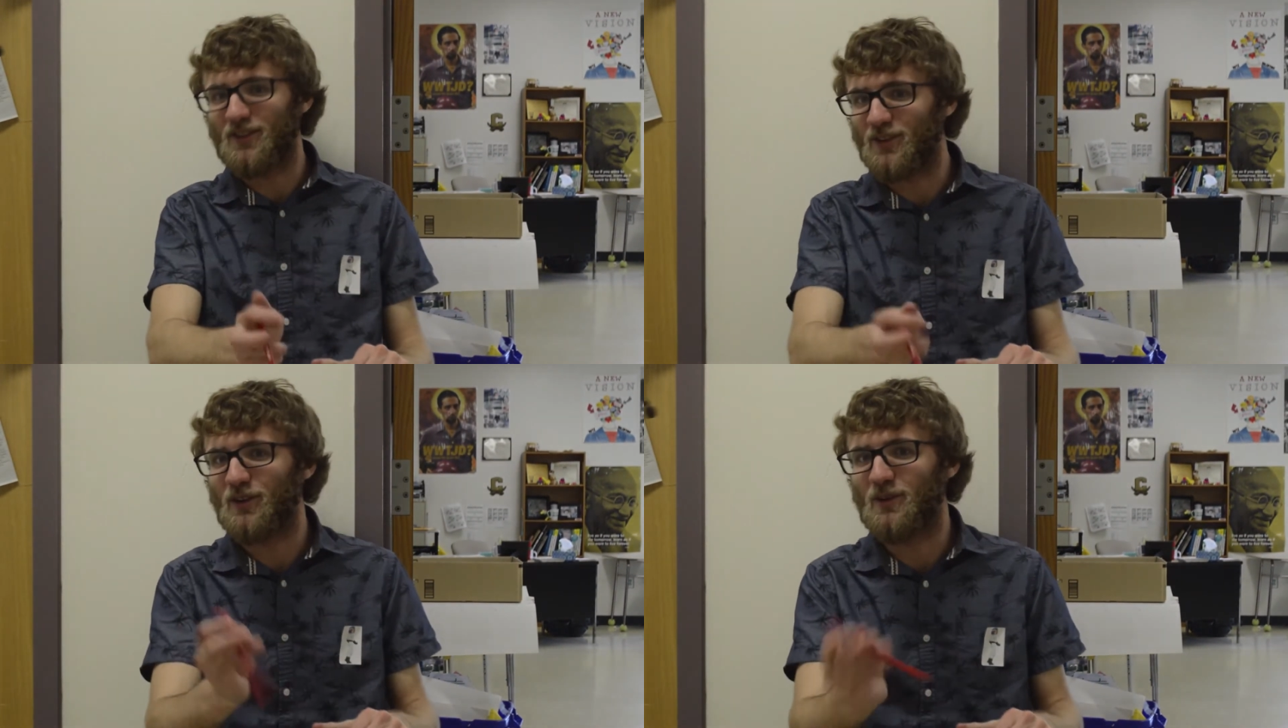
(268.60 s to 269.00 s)

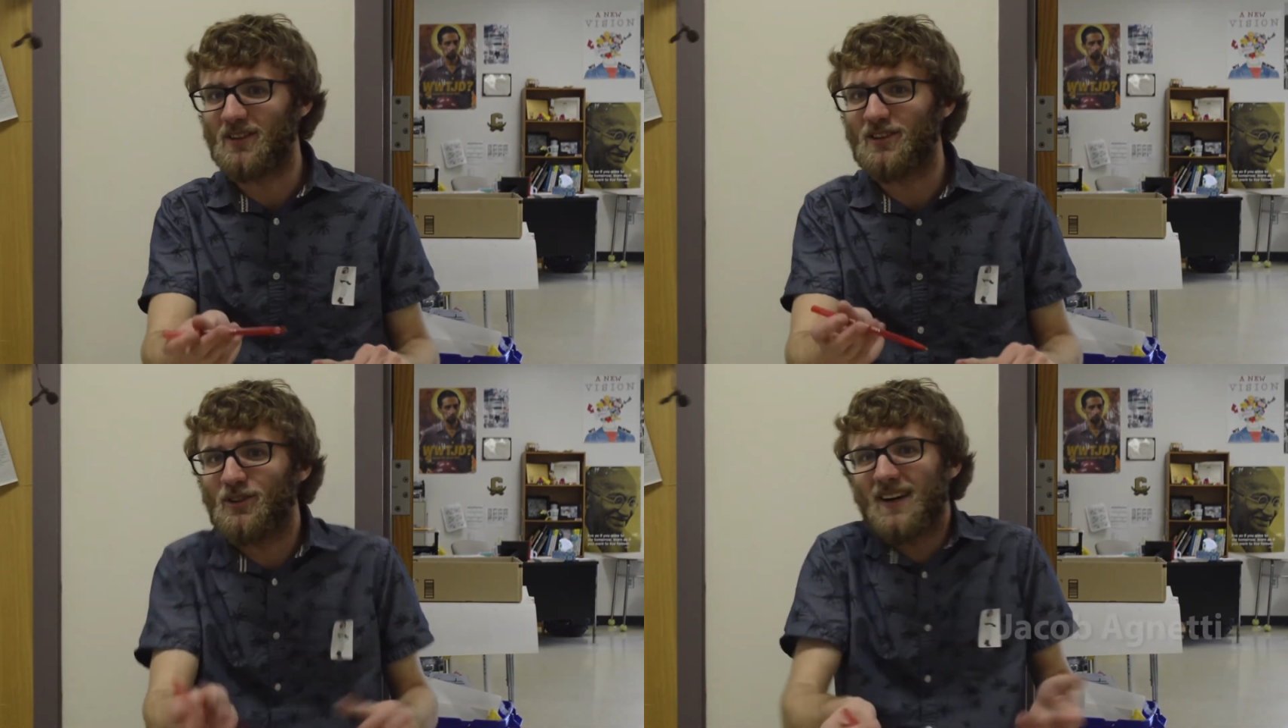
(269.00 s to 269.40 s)
know,
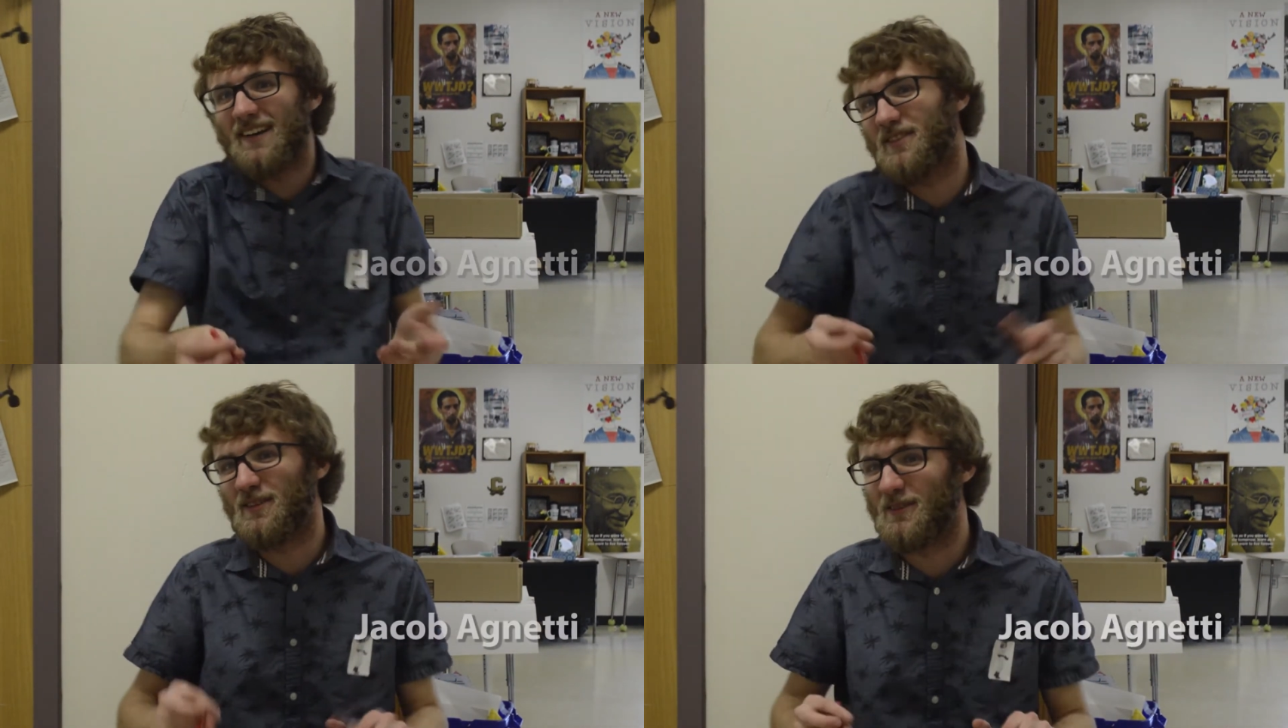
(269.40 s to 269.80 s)
you don't
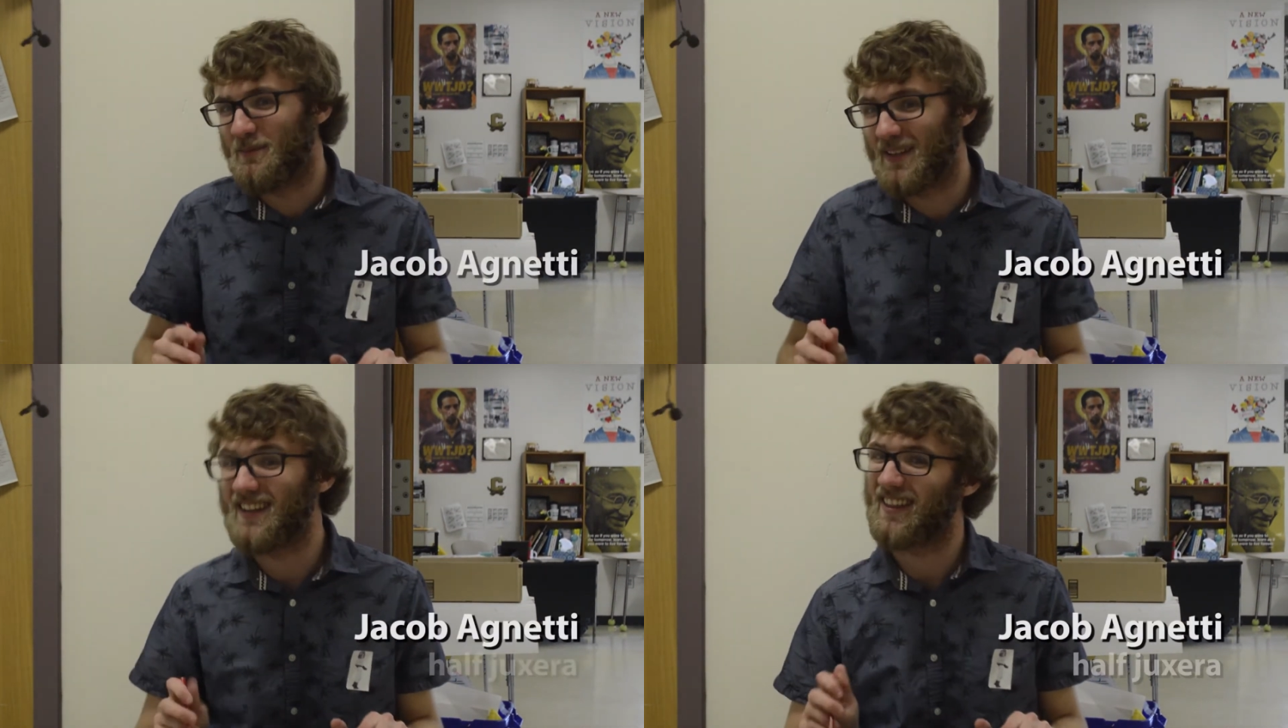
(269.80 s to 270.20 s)
have to
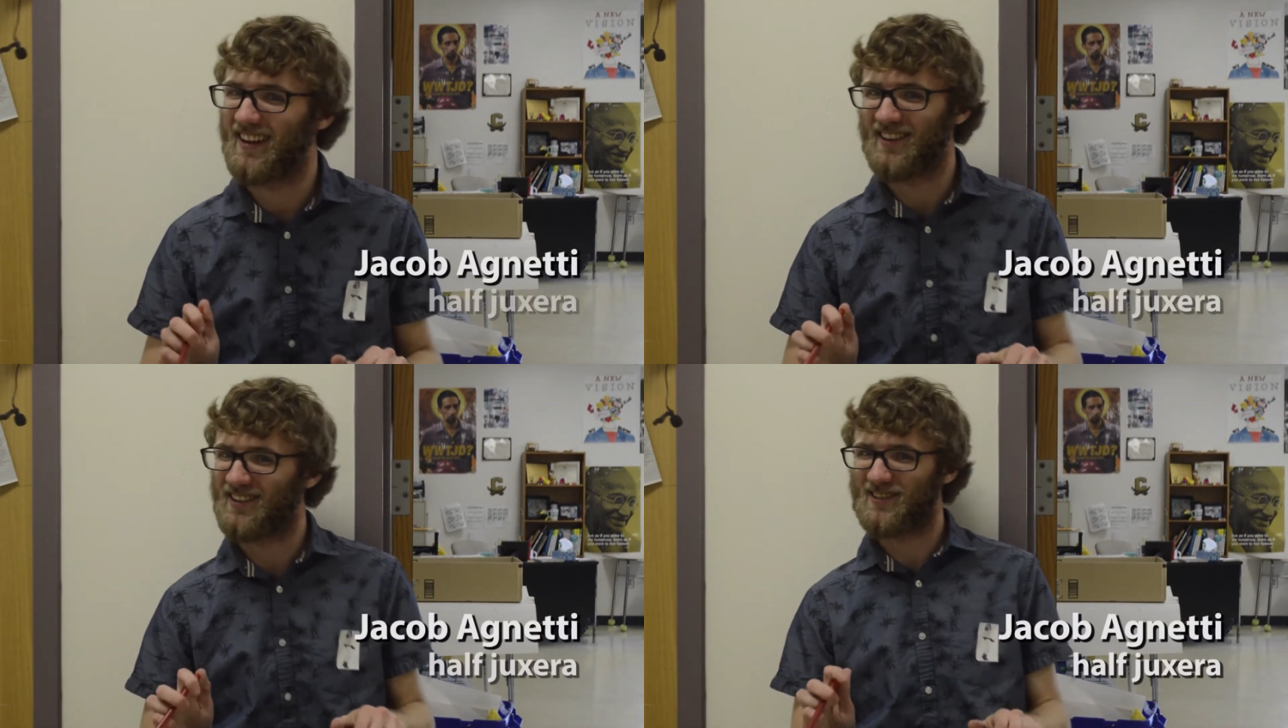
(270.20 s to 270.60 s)
be
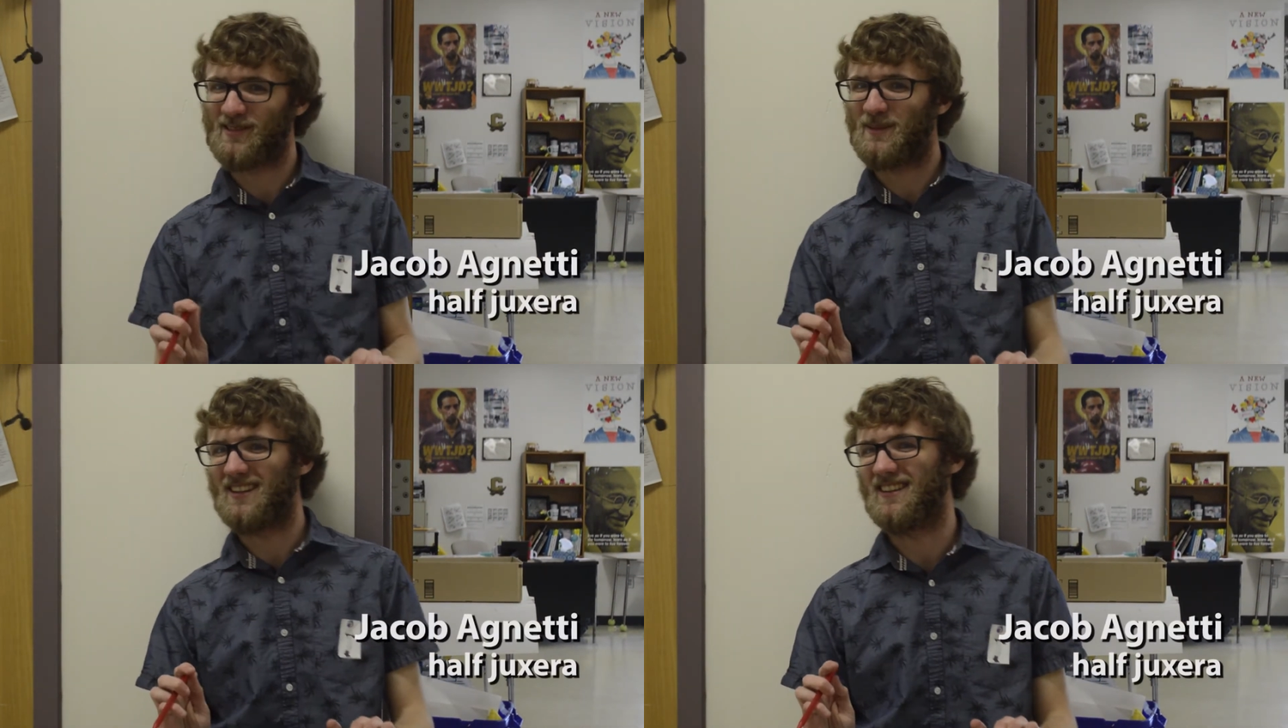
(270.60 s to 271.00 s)
there to
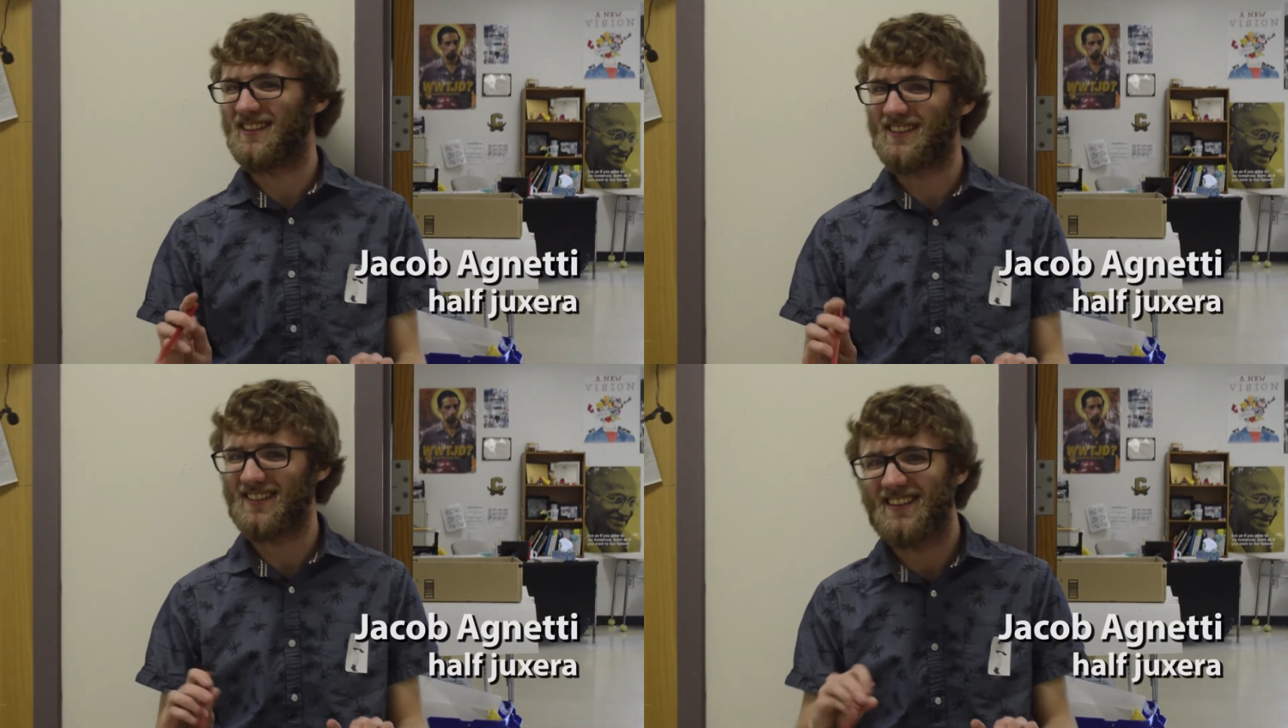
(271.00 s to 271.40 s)
be
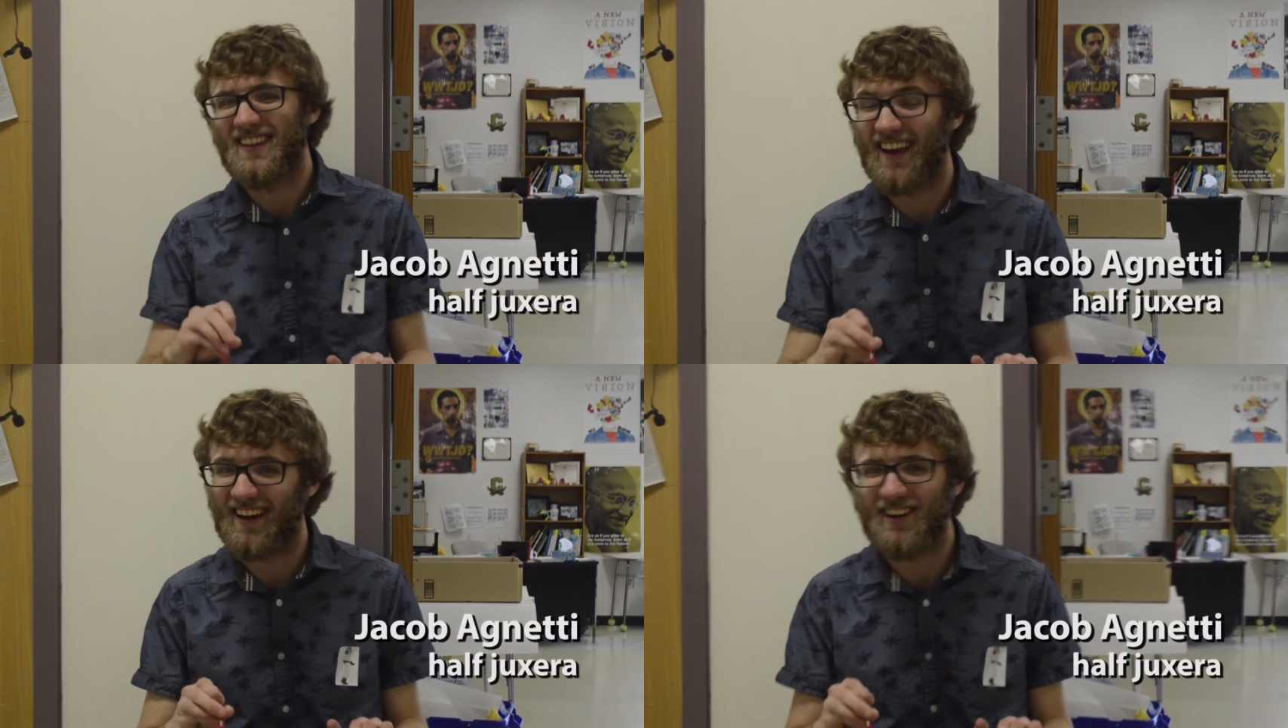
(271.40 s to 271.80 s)

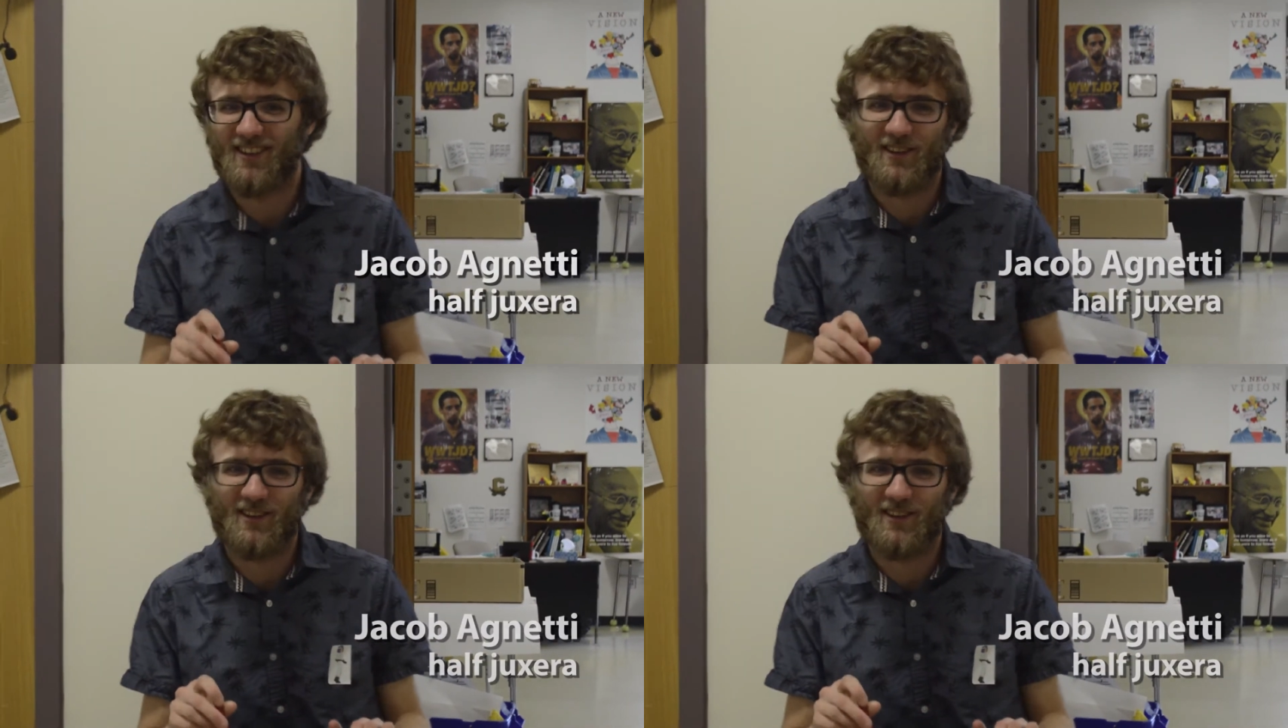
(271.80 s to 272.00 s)
the heir.